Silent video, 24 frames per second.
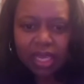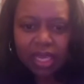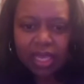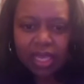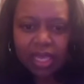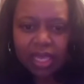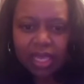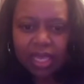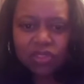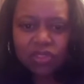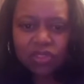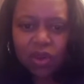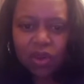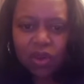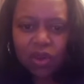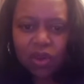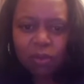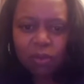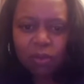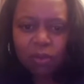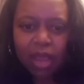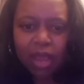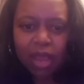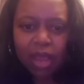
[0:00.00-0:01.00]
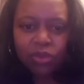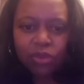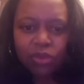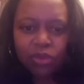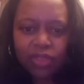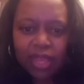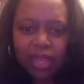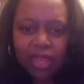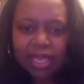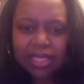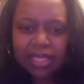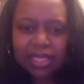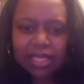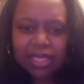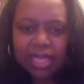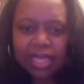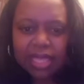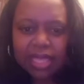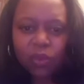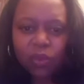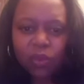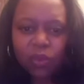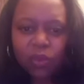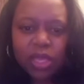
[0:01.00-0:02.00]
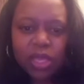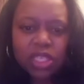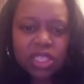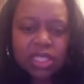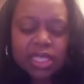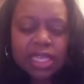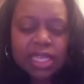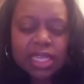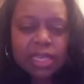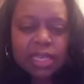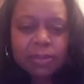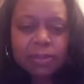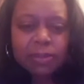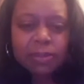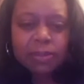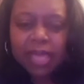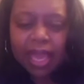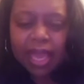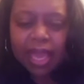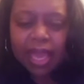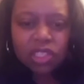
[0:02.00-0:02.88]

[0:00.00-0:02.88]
And so my whole thing is that we just need to be